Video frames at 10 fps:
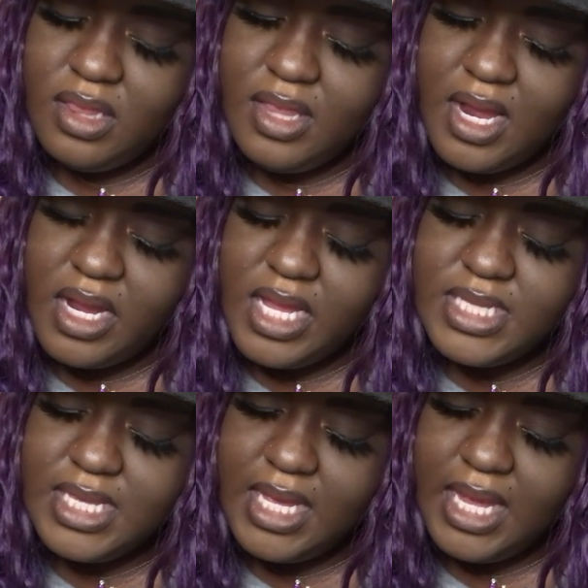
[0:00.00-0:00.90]
there
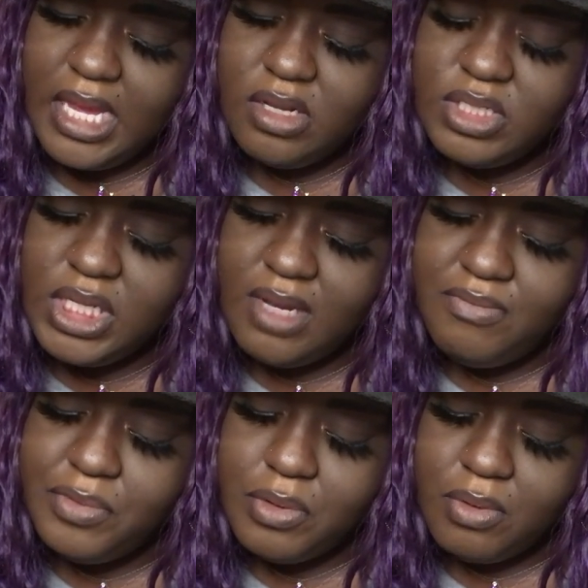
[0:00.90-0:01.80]
is an energy
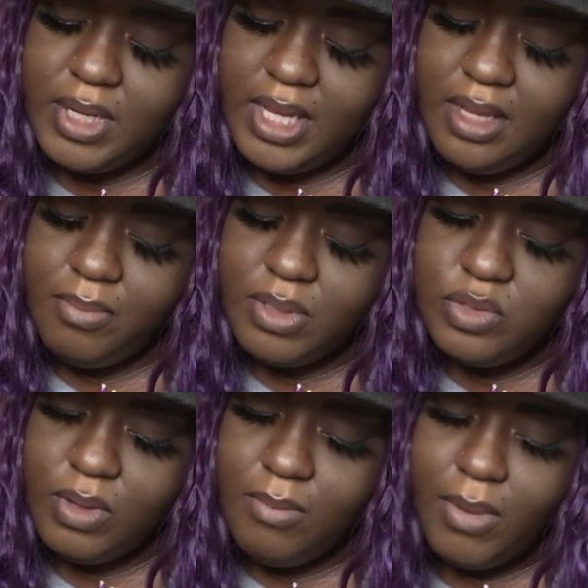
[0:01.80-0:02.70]
of three between